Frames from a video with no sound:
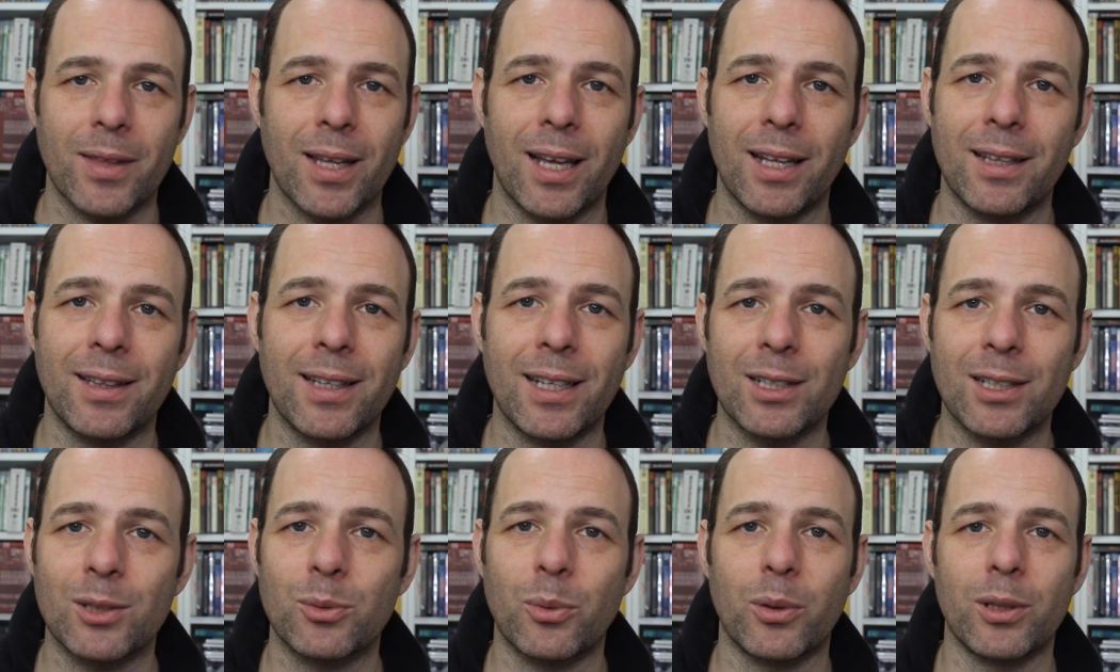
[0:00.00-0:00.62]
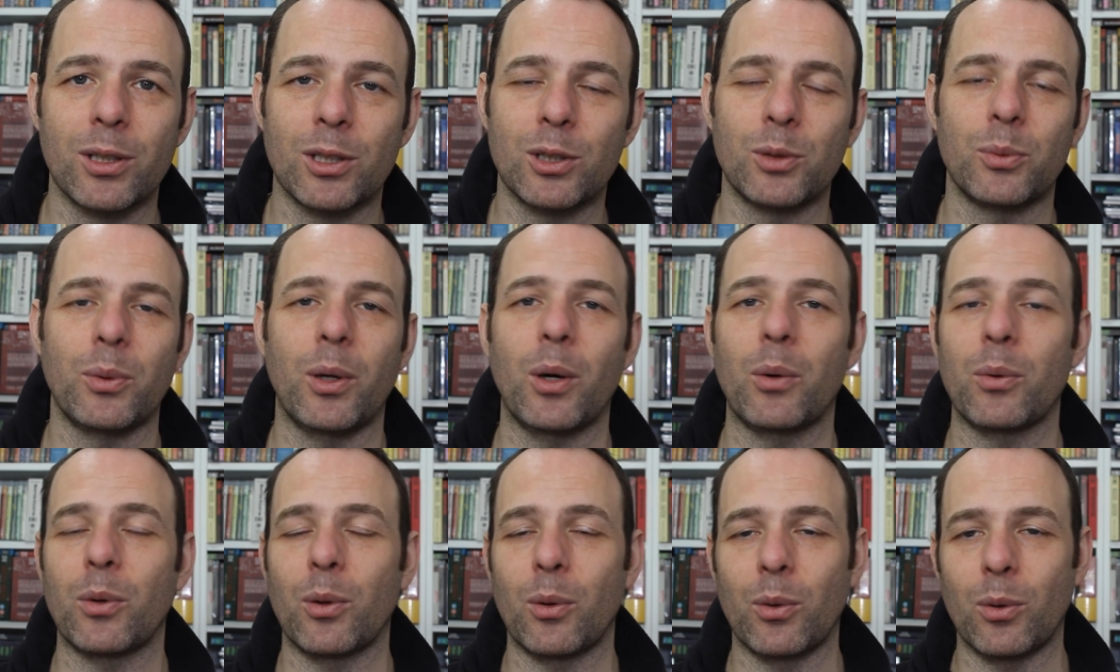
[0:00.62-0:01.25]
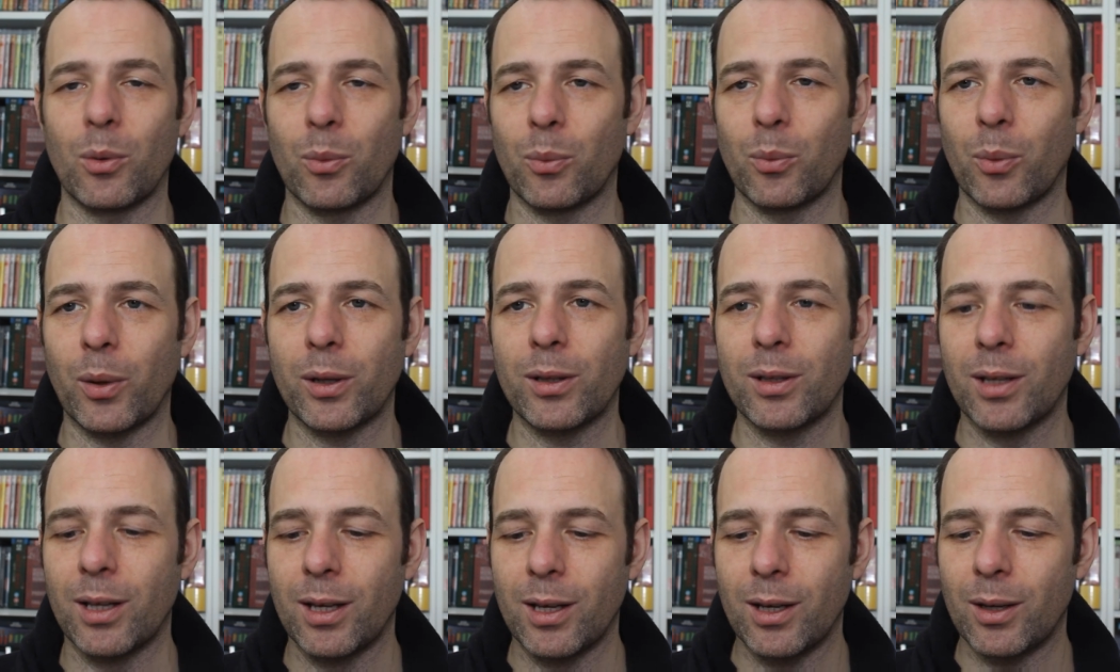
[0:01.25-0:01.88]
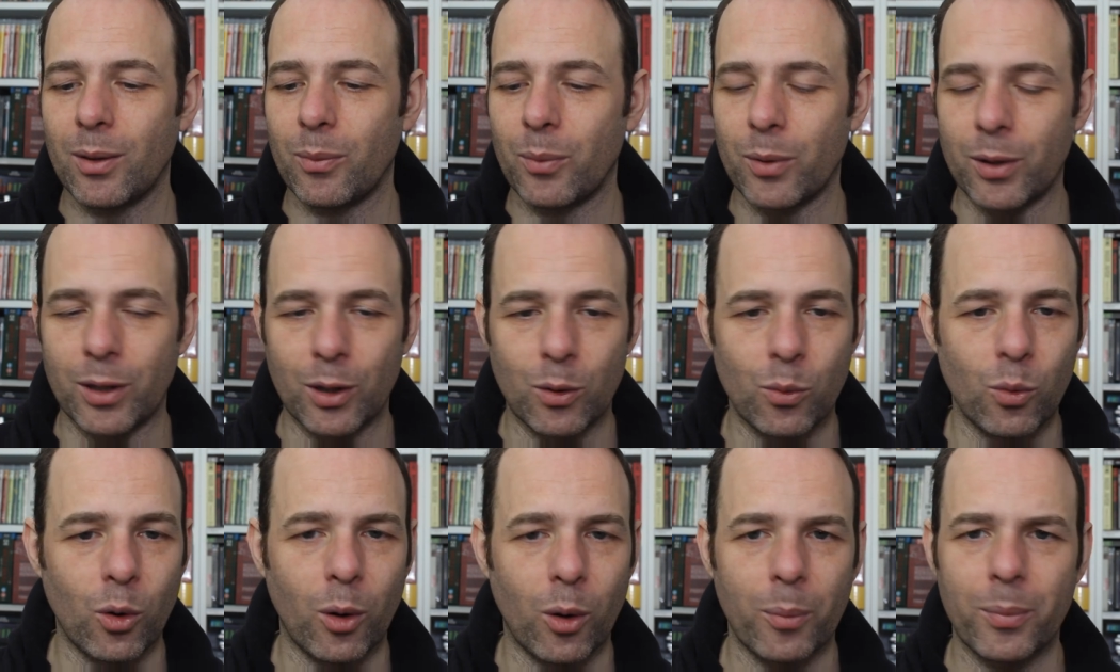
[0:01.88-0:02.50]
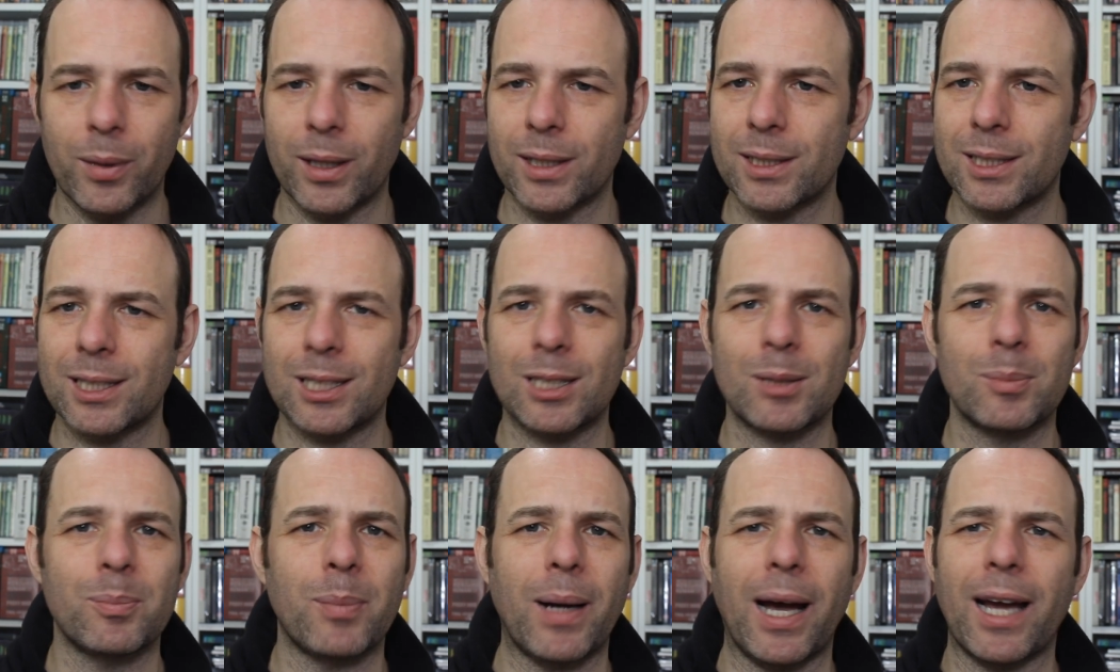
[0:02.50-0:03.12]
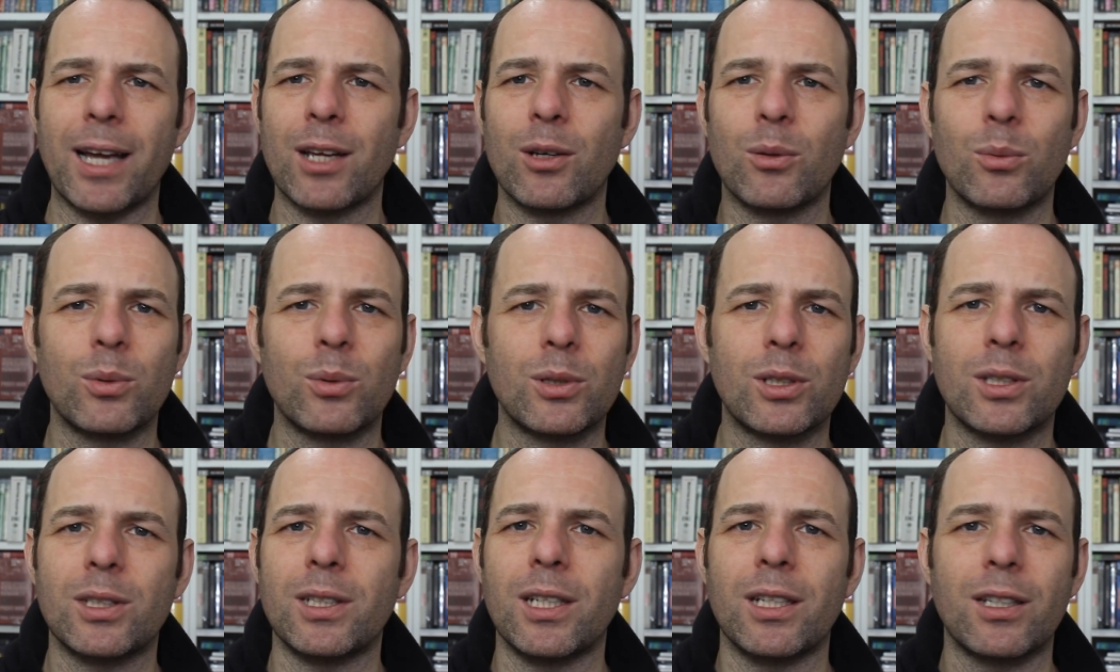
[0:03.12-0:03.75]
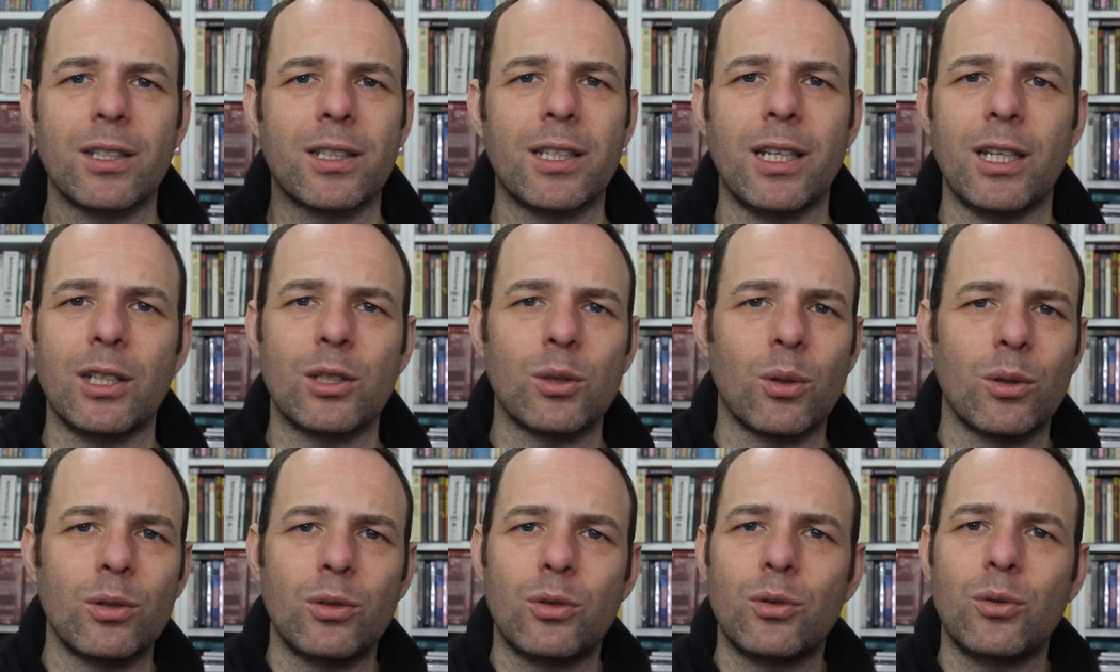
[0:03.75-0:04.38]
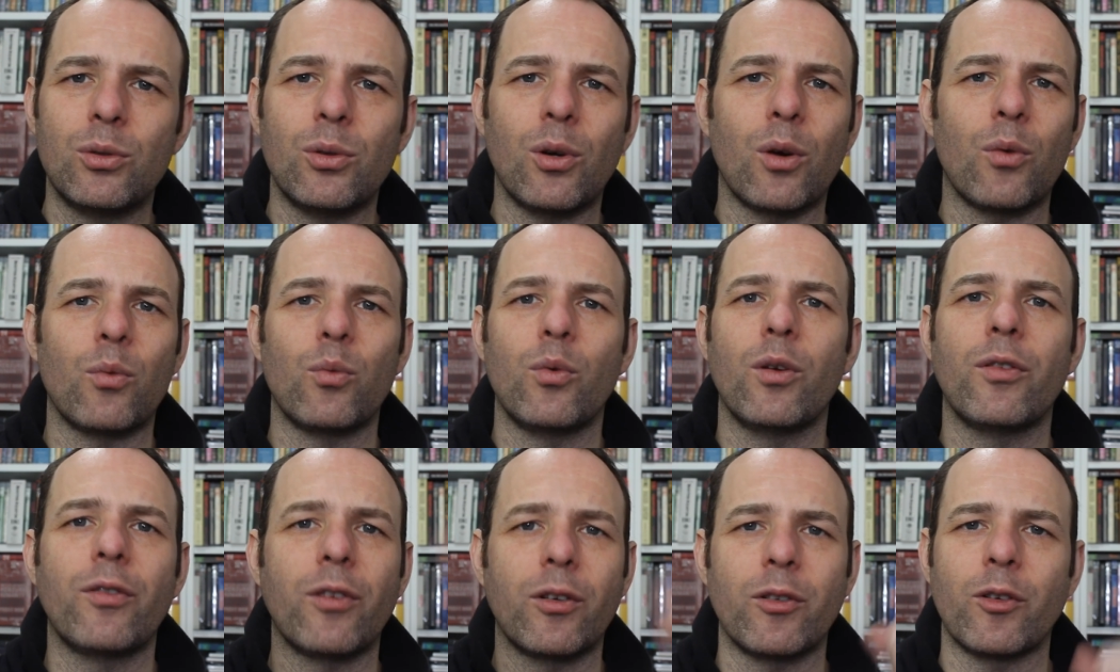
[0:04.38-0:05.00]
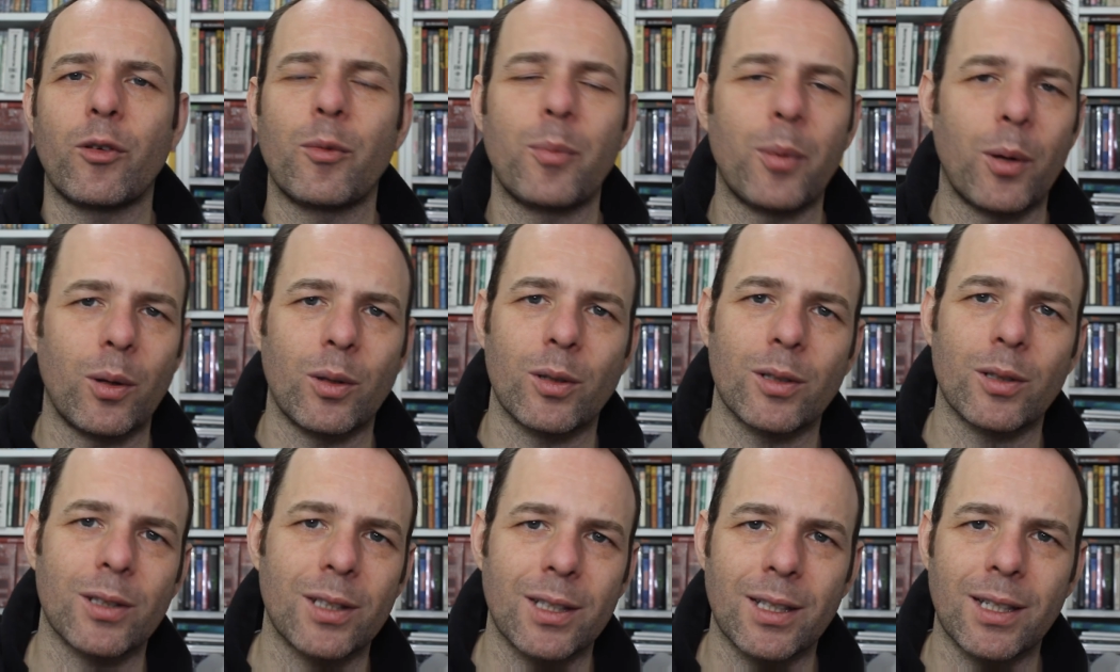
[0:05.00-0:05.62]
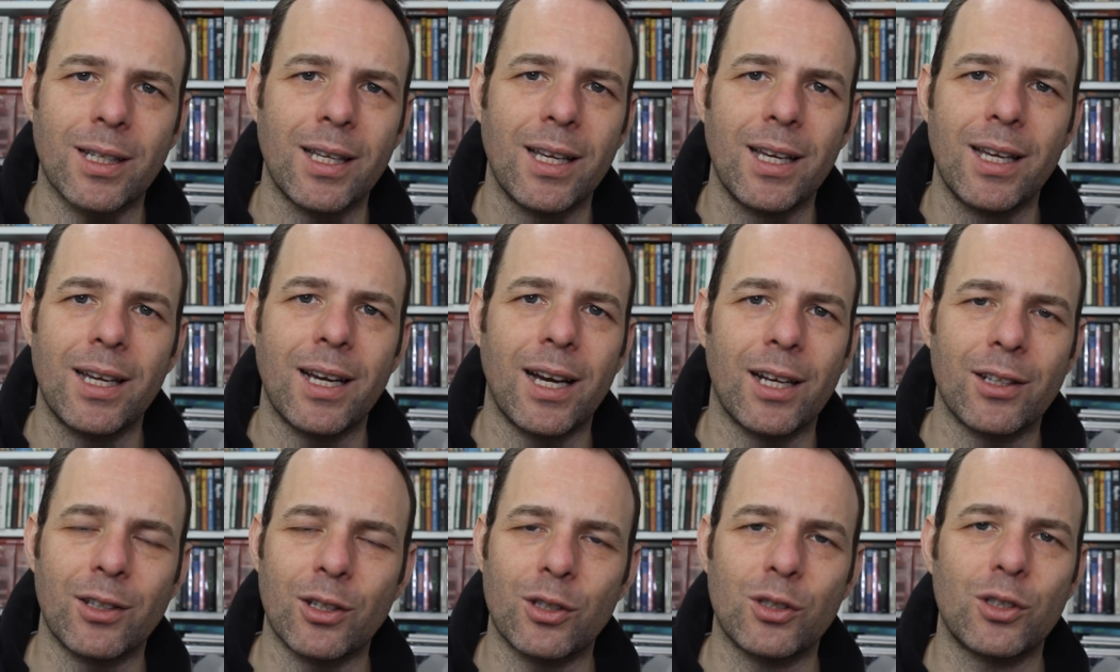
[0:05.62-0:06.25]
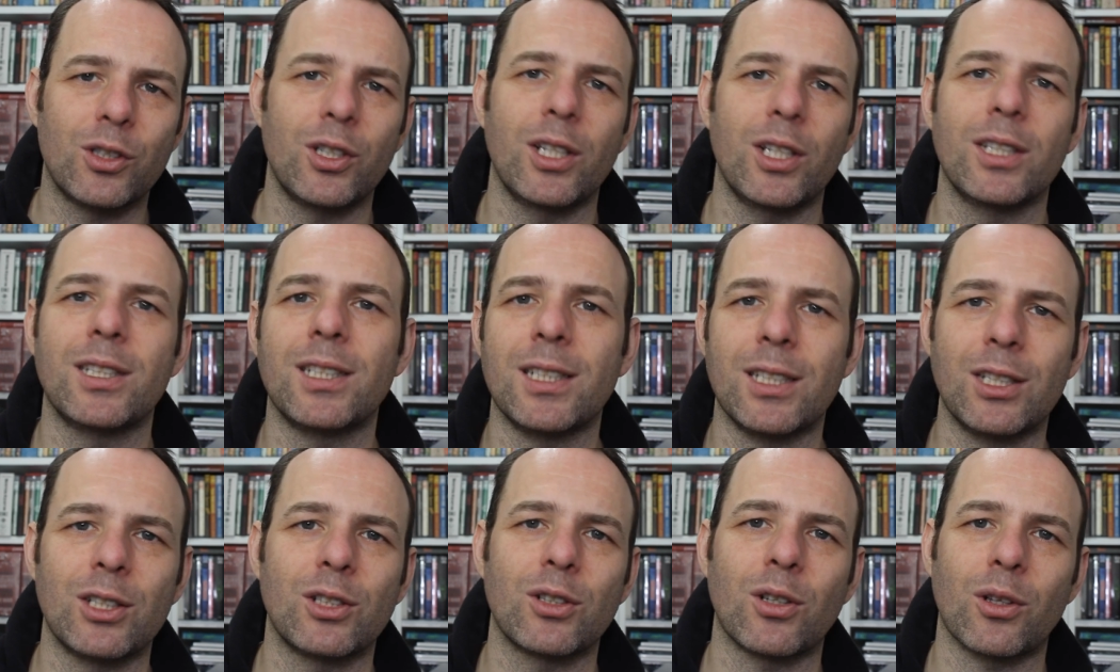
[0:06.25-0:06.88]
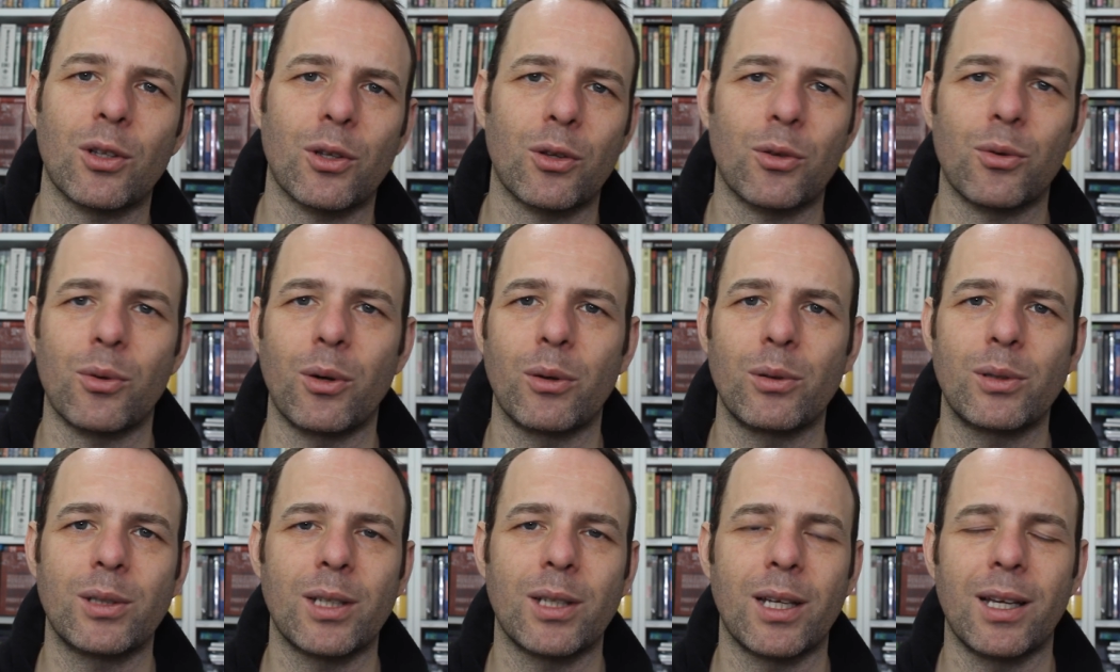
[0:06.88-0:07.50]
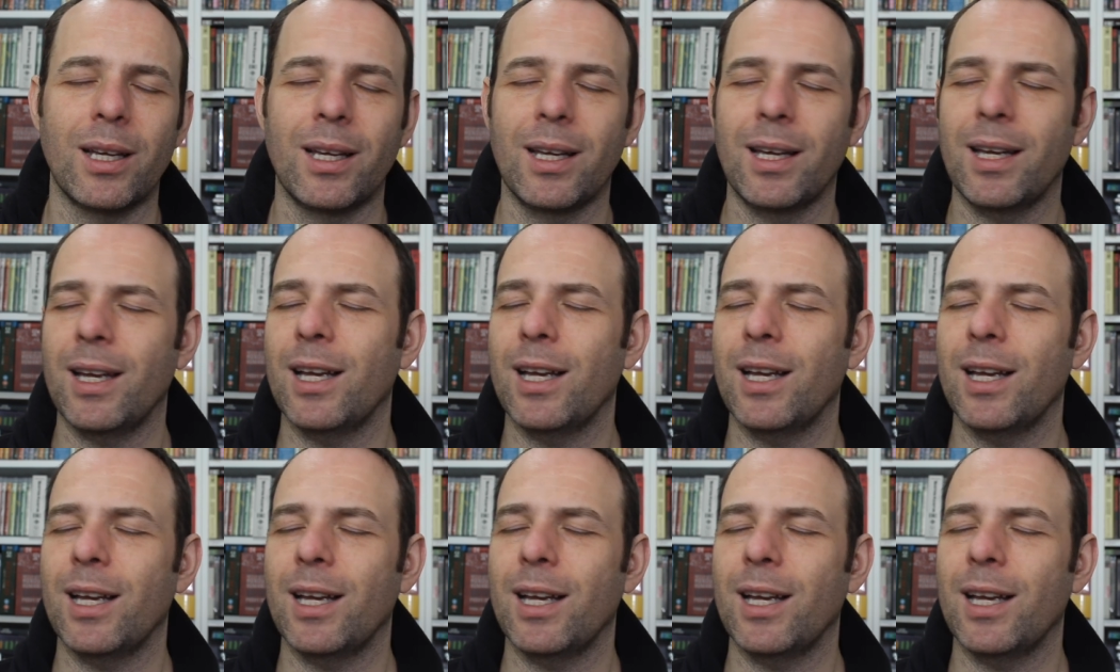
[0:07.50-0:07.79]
in this one as well, the, the one where they go up this spiral staircase onto a roof of a building and they're chasing each other throughout it,